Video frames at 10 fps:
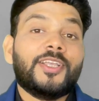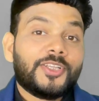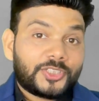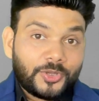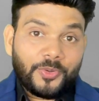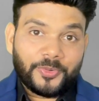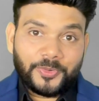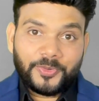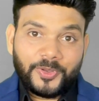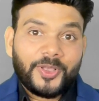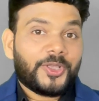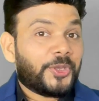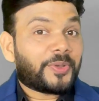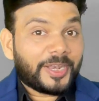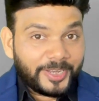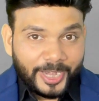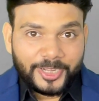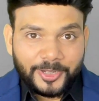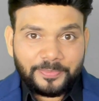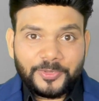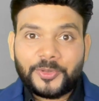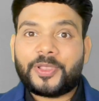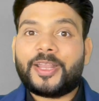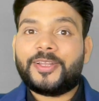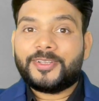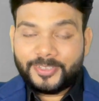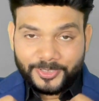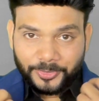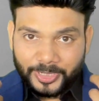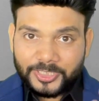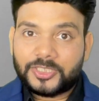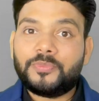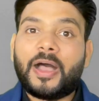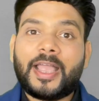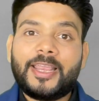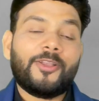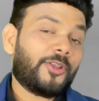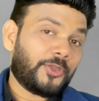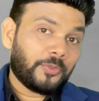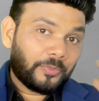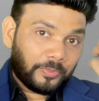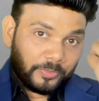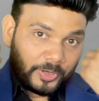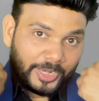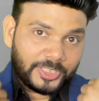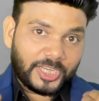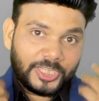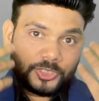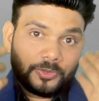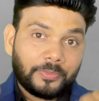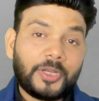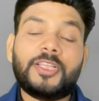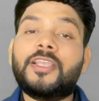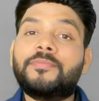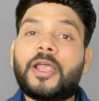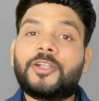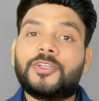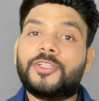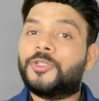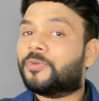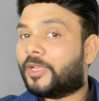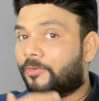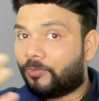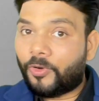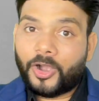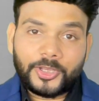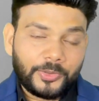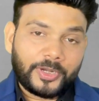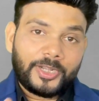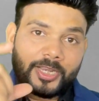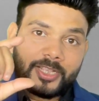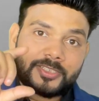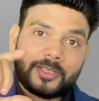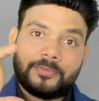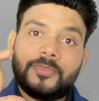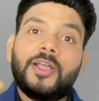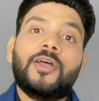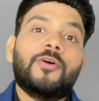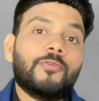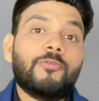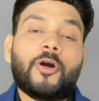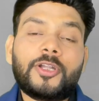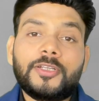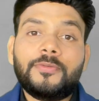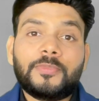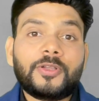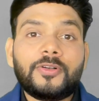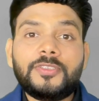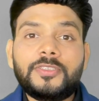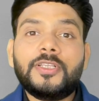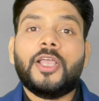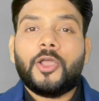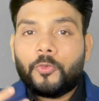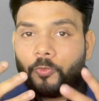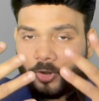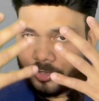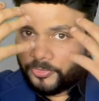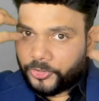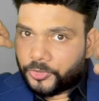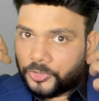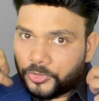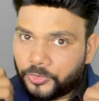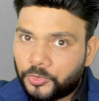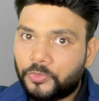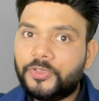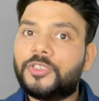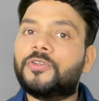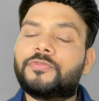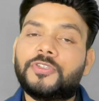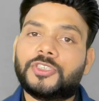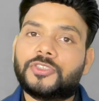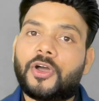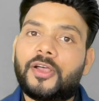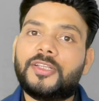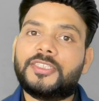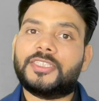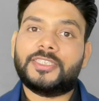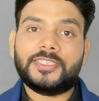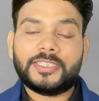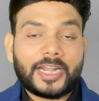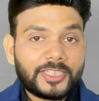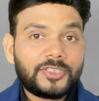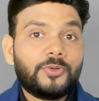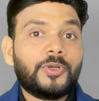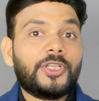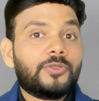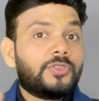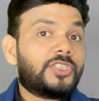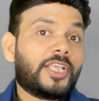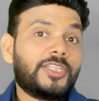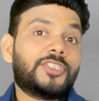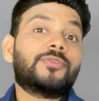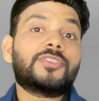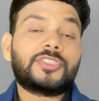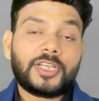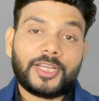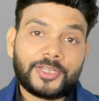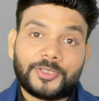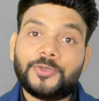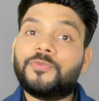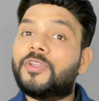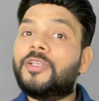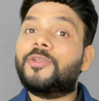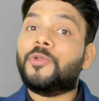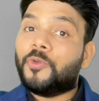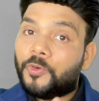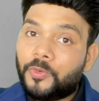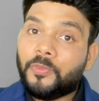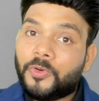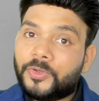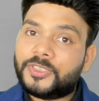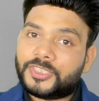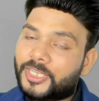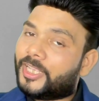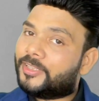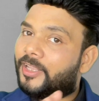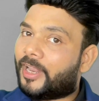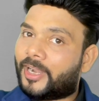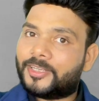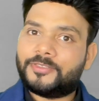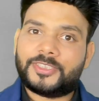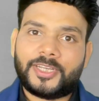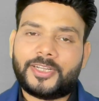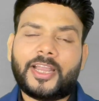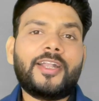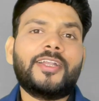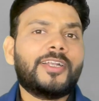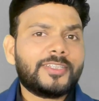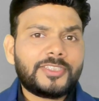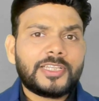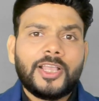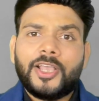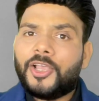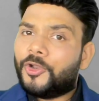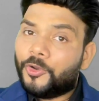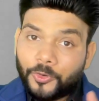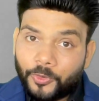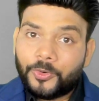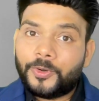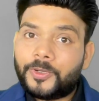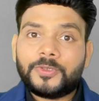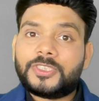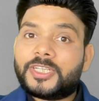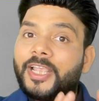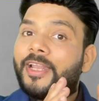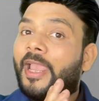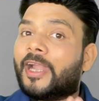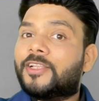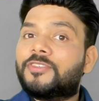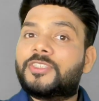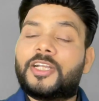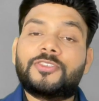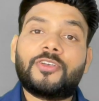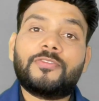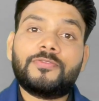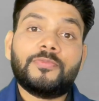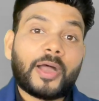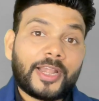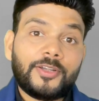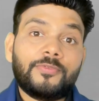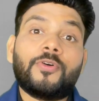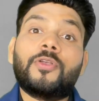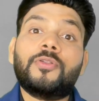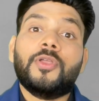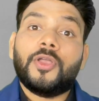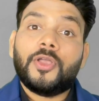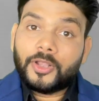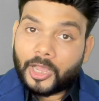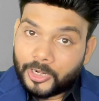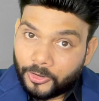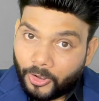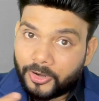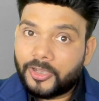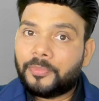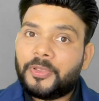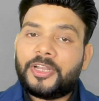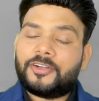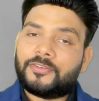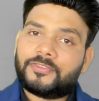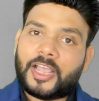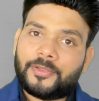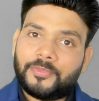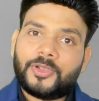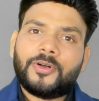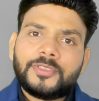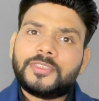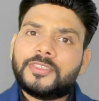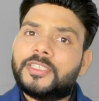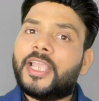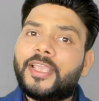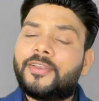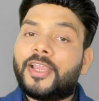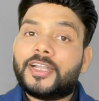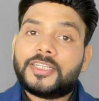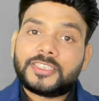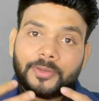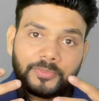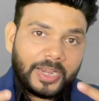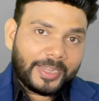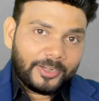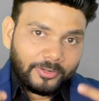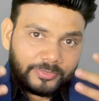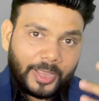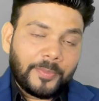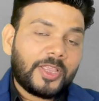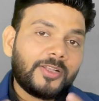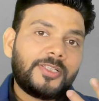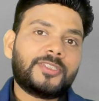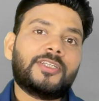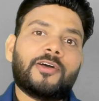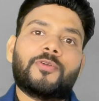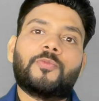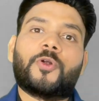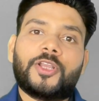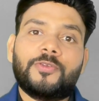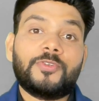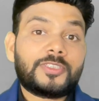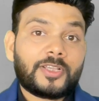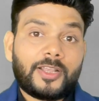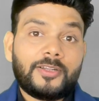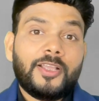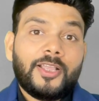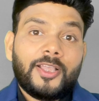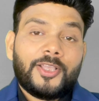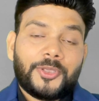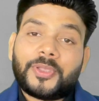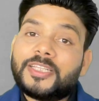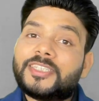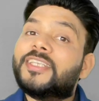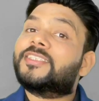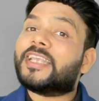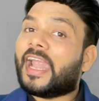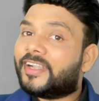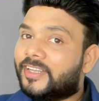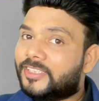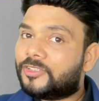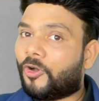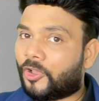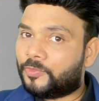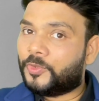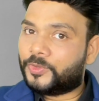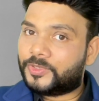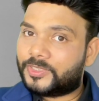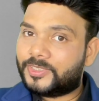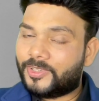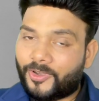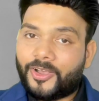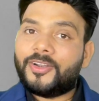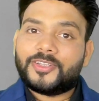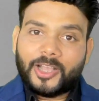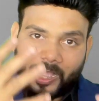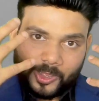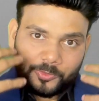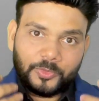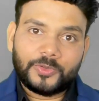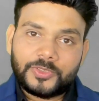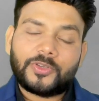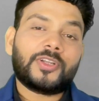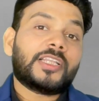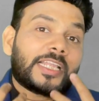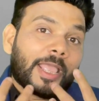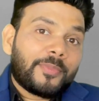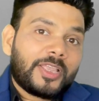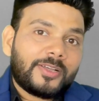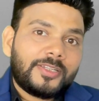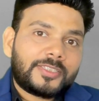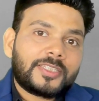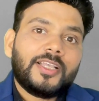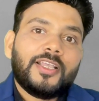So You can get up, you can smile, or you can change your breathing pattern, you can walk, you can take some water, because whatever you do with your physiology, that is going to change your state. You will no more stay in the negative state, and it is no good to stay in negative states of mind for a longer period of time, because they create some kind of chemicals in our body which are, you can say, sadness hormones, or the hormones or the chemicals